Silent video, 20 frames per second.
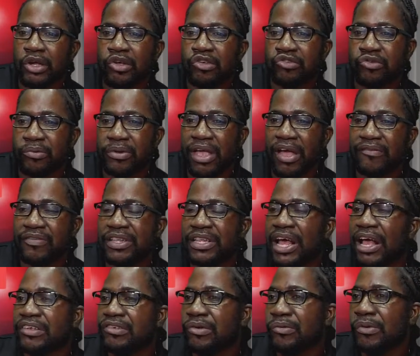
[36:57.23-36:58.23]
So we have the
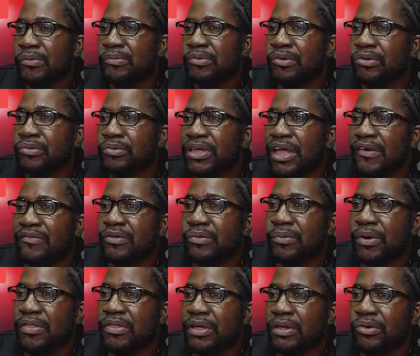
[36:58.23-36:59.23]
national report. We have the weather.